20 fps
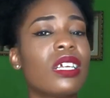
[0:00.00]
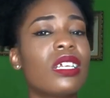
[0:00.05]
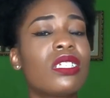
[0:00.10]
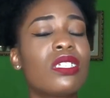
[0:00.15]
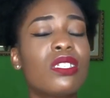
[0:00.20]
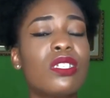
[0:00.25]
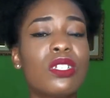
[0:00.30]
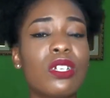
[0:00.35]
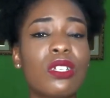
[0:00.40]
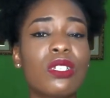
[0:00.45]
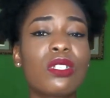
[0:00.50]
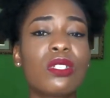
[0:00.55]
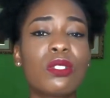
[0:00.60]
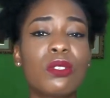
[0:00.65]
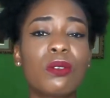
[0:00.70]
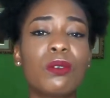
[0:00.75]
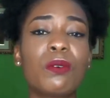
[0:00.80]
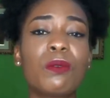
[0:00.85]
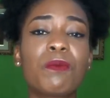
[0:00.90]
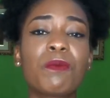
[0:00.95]
It's just
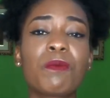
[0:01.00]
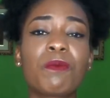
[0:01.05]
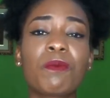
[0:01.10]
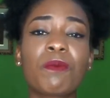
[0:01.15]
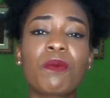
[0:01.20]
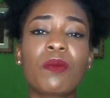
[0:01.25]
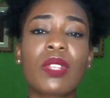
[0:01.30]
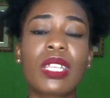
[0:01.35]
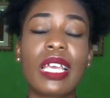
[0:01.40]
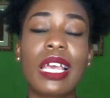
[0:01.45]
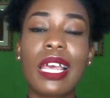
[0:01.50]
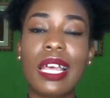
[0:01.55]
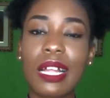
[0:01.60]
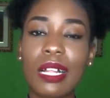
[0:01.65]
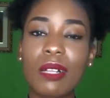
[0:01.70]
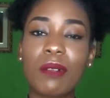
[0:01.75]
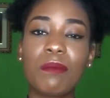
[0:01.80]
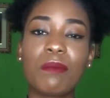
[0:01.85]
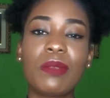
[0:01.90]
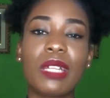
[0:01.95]
to
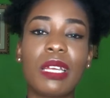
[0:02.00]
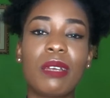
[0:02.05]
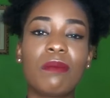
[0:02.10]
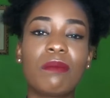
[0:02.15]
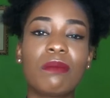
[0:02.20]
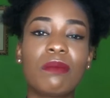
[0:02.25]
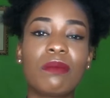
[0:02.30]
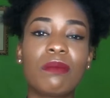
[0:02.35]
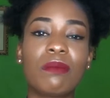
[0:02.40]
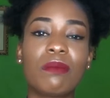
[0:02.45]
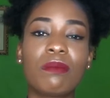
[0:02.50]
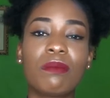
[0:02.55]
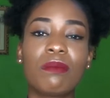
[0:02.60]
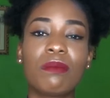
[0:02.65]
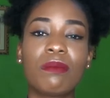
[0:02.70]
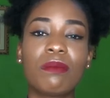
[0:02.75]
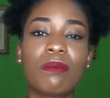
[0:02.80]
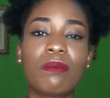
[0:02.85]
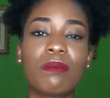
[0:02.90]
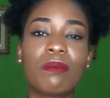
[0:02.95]
help them
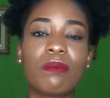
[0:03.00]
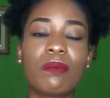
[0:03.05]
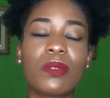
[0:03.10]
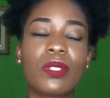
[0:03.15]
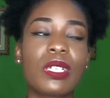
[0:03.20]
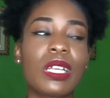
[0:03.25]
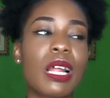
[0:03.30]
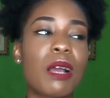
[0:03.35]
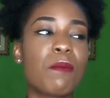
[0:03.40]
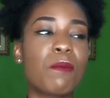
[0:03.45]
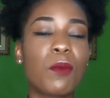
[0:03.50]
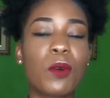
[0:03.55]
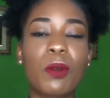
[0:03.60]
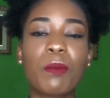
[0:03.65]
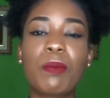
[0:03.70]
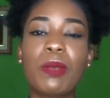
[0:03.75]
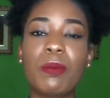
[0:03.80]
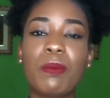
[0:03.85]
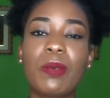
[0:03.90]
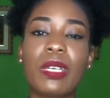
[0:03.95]
so that
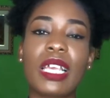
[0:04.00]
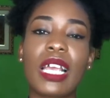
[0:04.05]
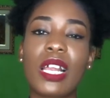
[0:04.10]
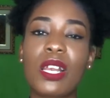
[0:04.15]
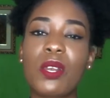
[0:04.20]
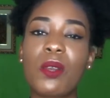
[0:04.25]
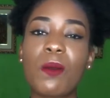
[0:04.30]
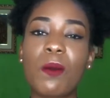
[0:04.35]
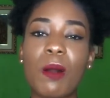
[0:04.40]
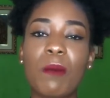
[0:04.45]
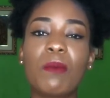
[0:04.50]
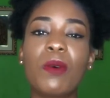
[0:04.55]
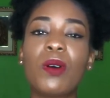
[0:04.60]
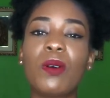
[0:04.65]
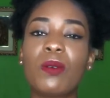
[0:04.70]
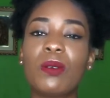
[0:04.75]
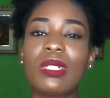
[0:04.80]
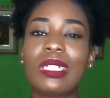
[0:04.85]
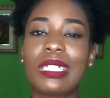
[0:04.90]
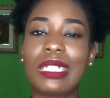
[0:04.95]
more people can know
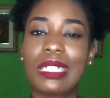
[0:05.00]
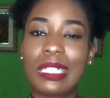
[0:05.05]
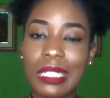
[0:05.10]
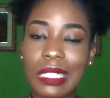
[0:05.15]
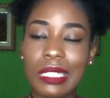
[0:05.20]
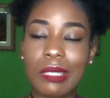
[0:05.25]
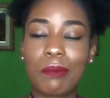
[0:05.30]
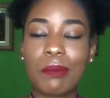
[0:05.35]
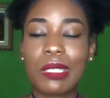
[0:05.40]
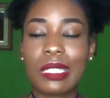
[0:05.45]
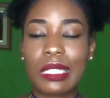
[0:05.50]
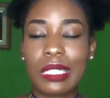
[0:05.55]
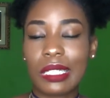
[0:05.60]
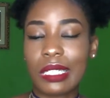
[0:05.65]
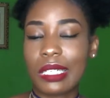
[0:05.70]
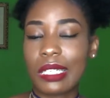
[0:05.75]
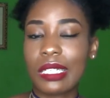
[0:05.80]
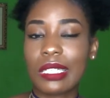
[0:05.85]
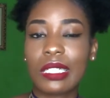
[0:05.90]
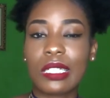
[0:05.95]
about these
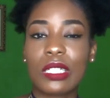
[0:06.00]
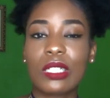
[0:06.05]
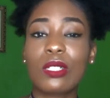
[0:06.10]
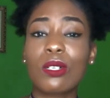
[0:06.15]
businesses.